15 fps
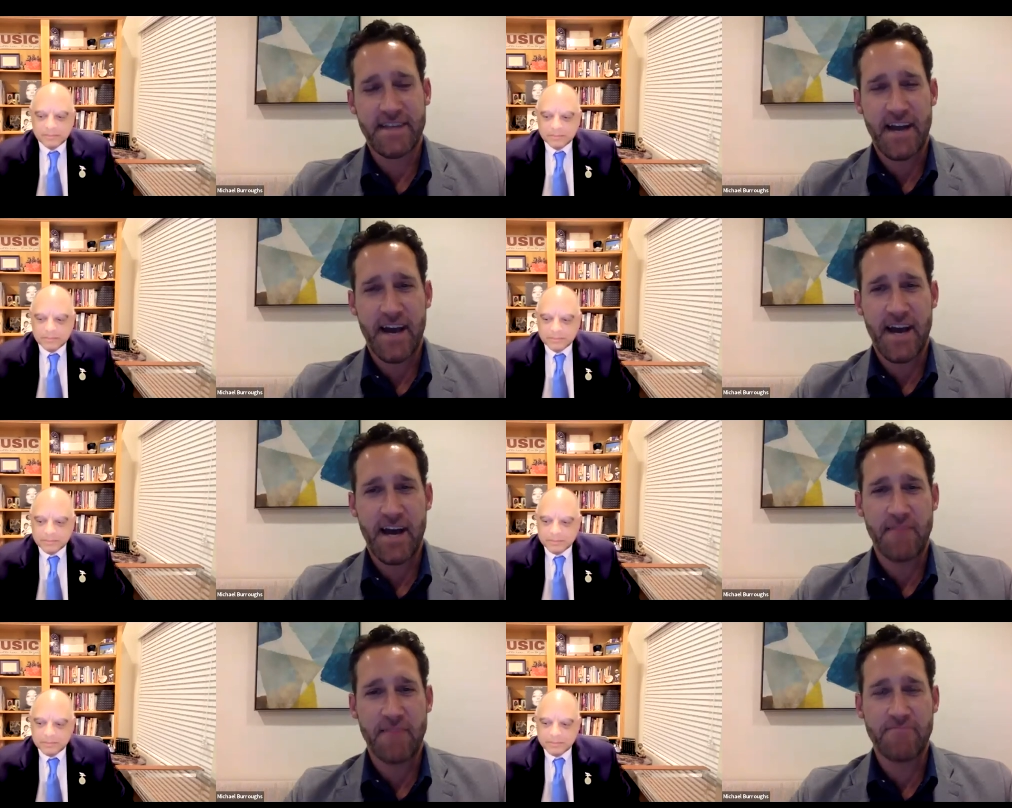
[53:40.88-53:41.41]

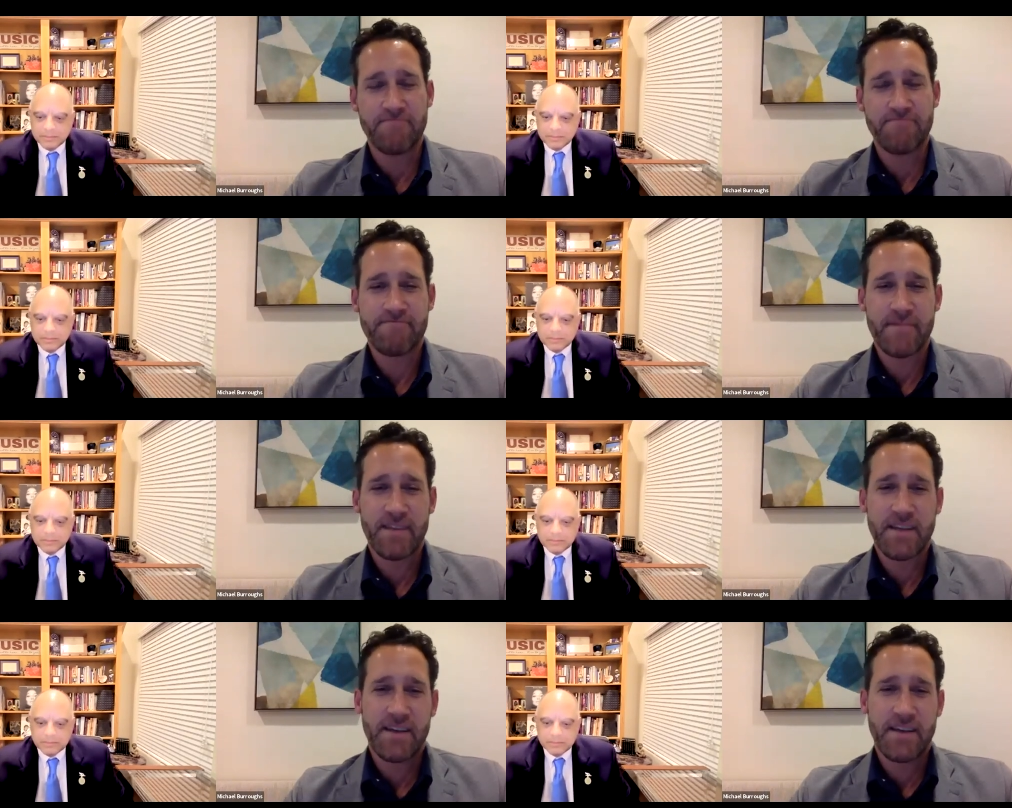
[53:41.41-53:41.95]
Speaker 1: Um,
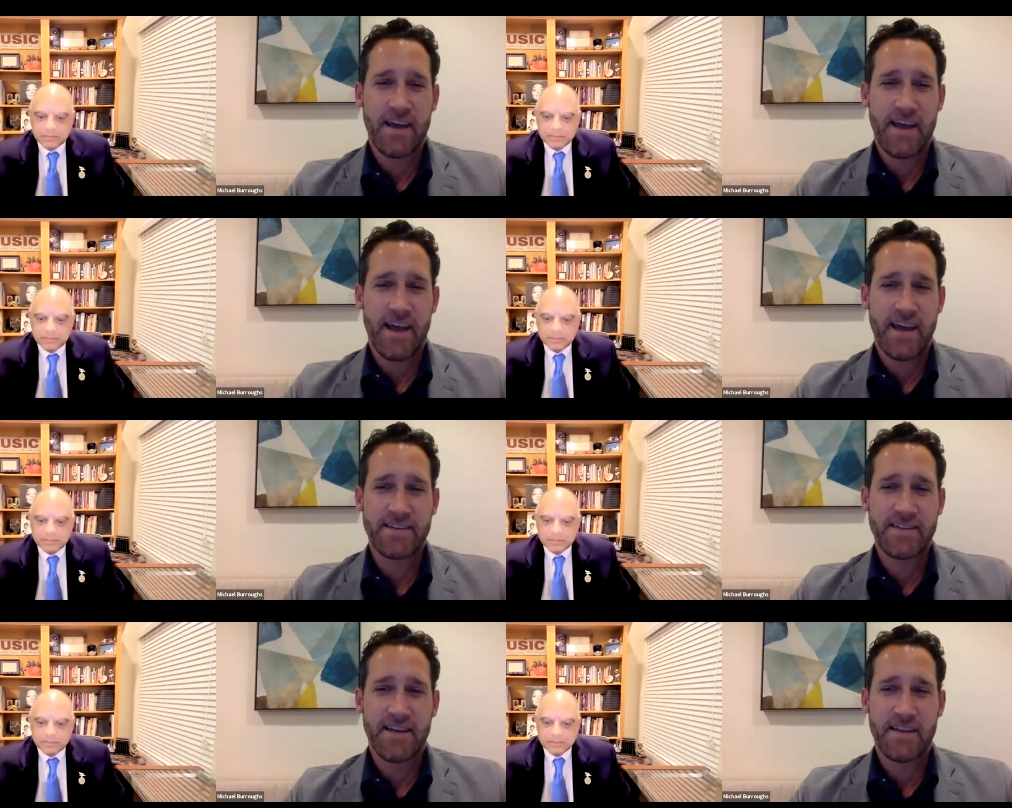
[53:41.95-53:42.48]

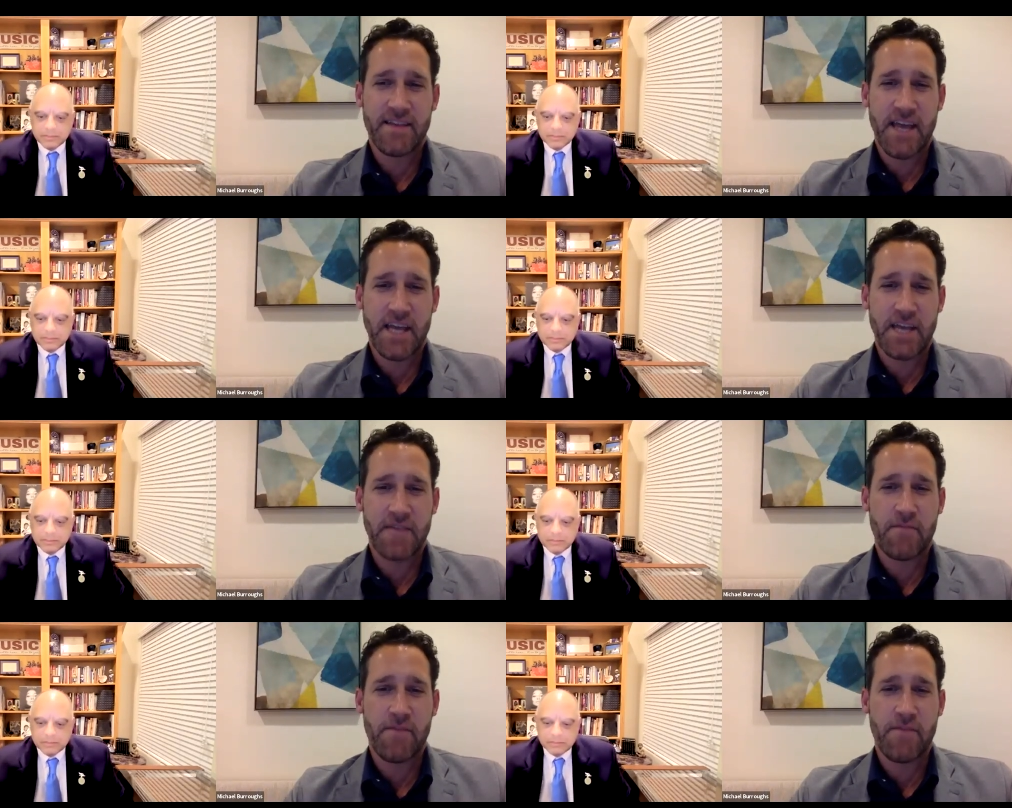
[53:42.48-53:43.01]
and uh, thank
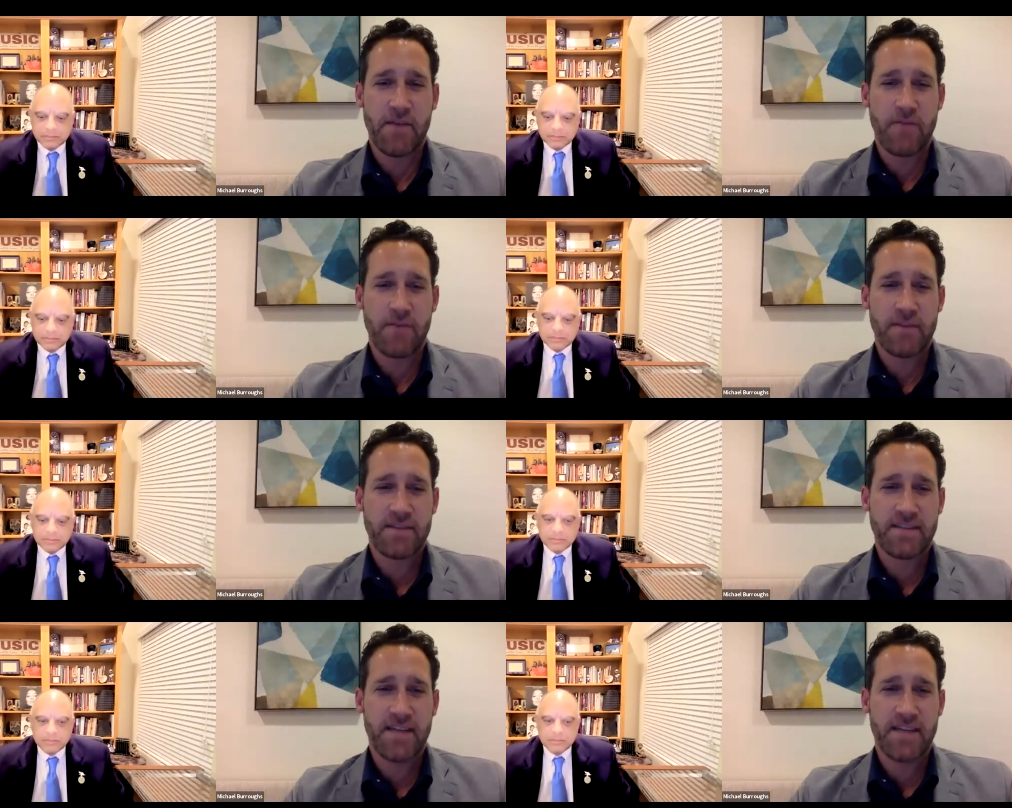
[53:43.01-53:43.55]
you for being with
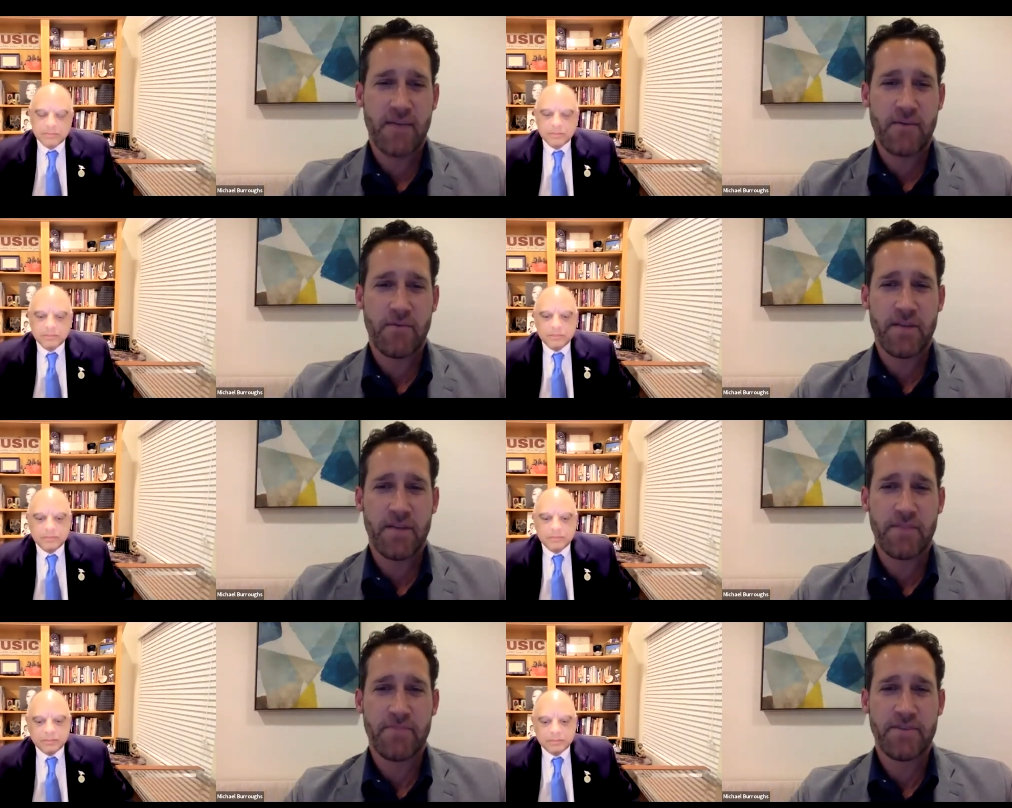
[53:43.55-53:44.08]
us tonight. We
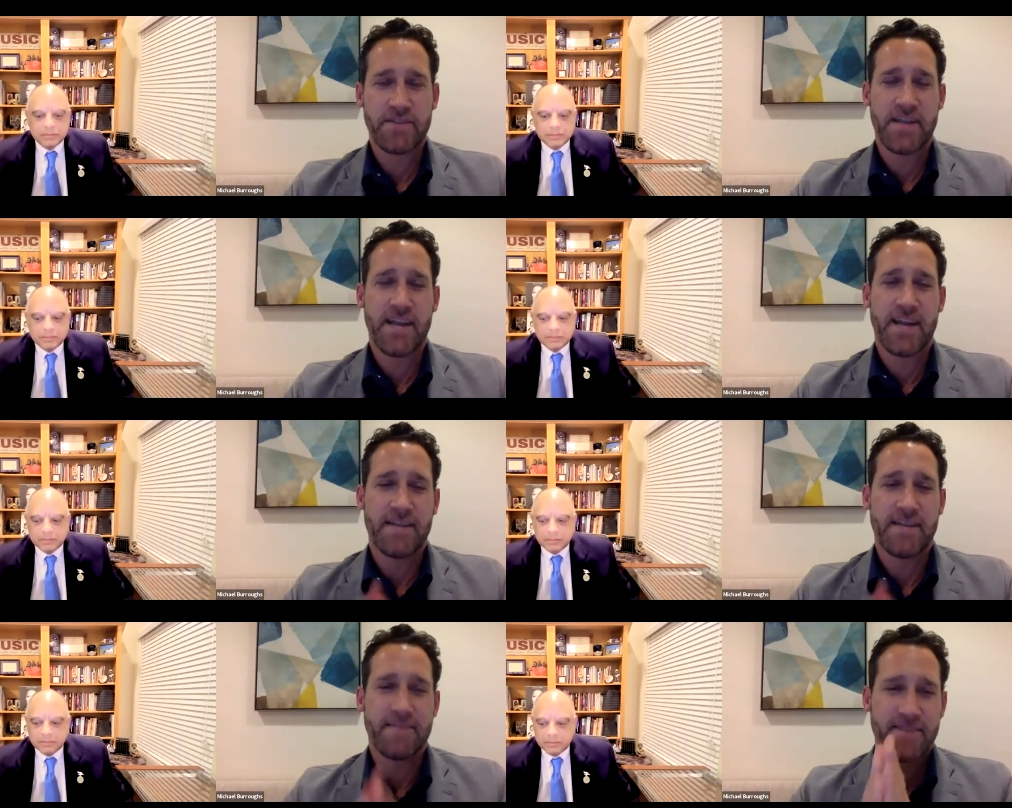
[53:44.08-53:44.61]
really appreciate
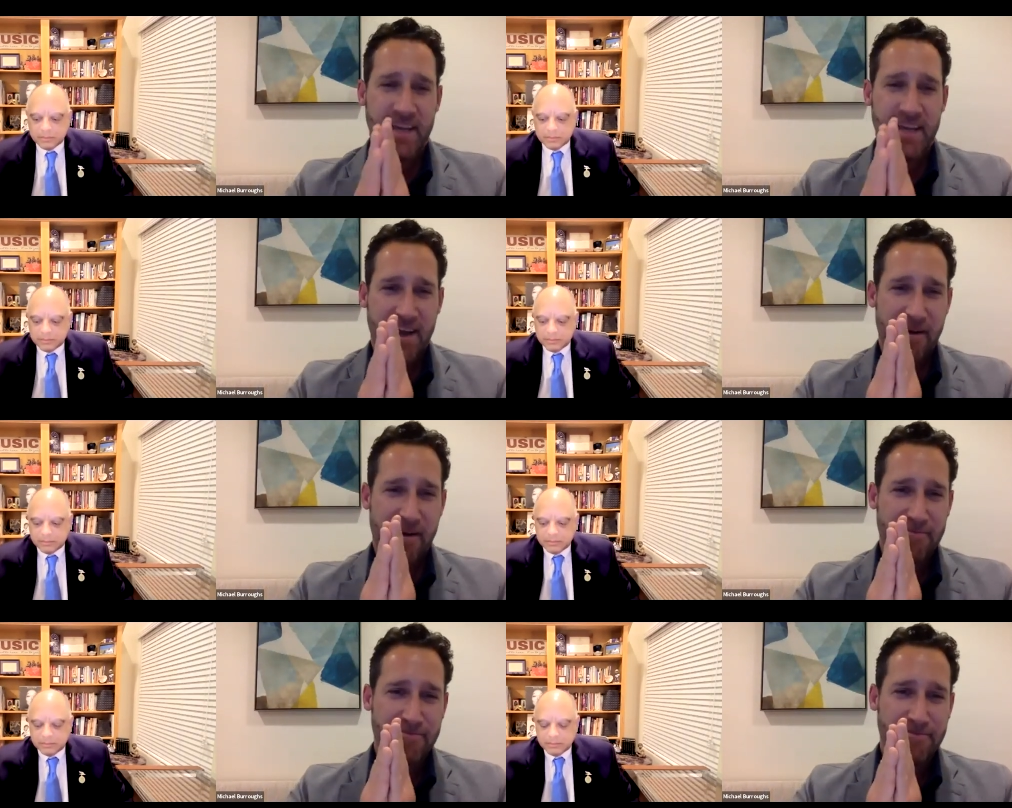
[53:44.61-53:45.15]
it. Take
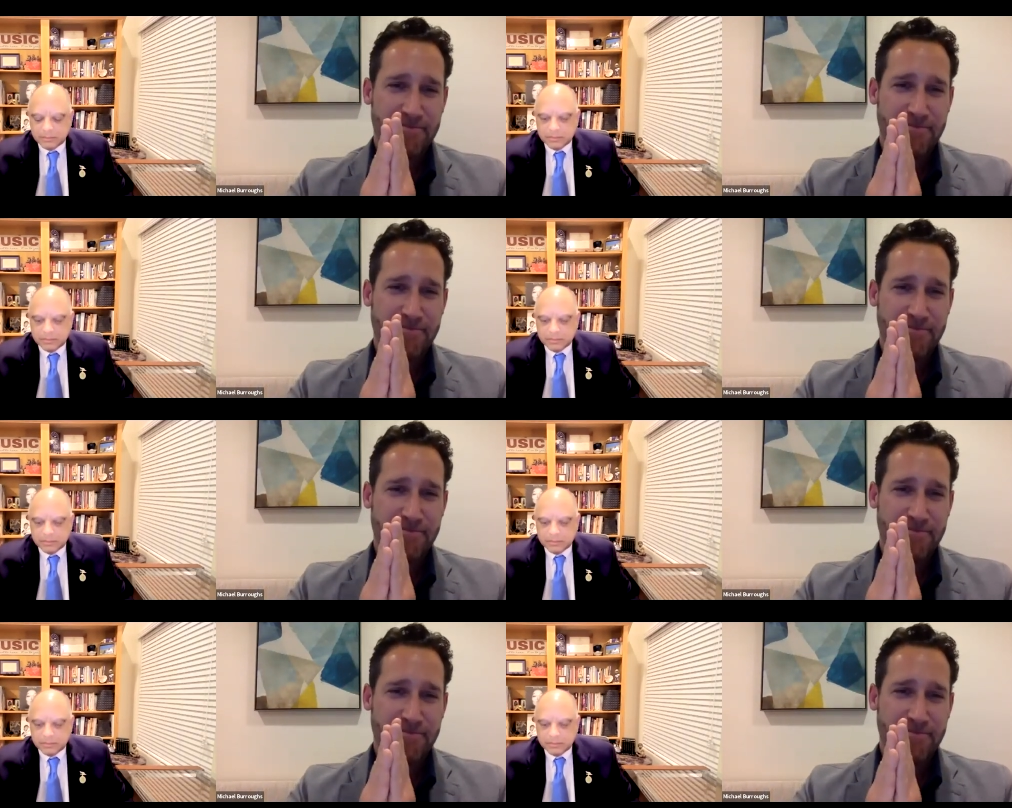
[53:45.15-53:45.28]
care.